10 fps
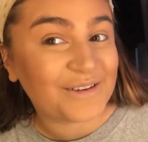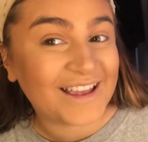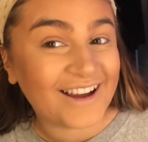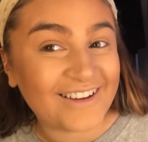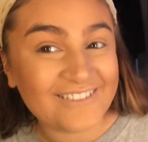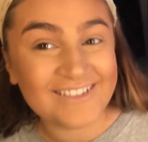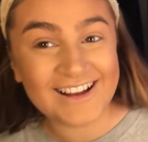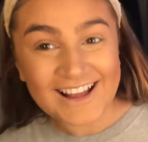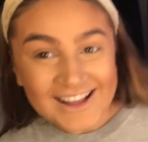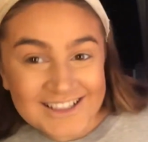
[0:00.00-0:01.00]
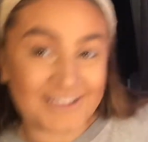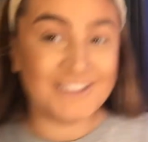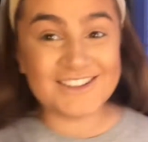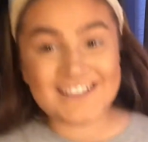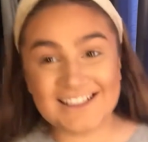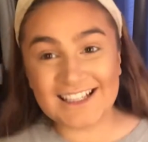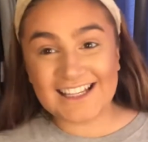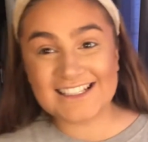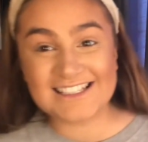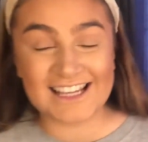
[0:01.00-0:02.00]
we go. Do I just need to
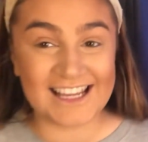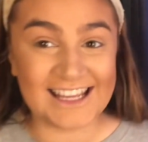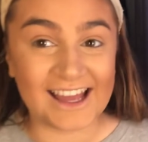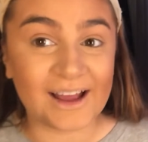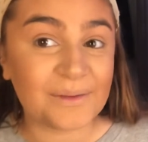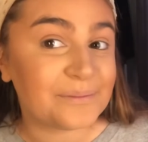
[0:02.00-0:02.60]
like sit here?